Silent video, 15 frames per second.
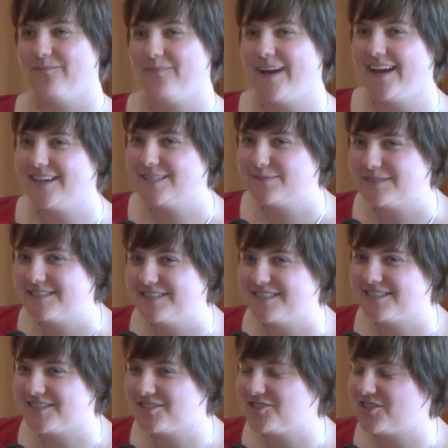My husband's
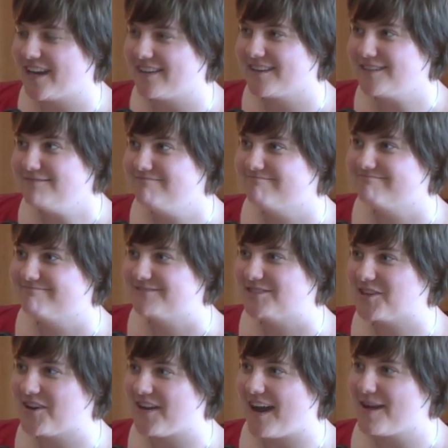still in Australia,
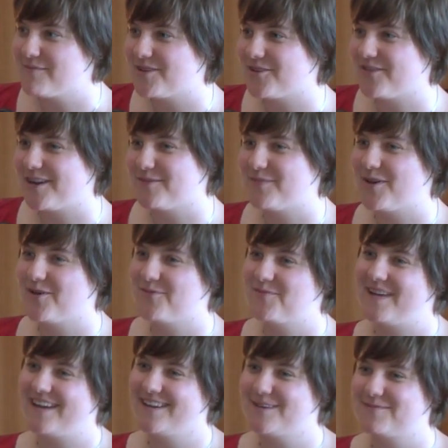so I'm going to read a poem
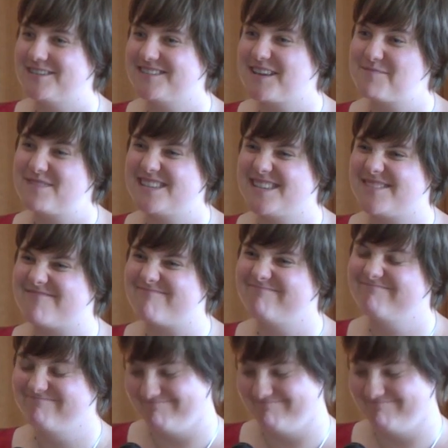about him because I miss him.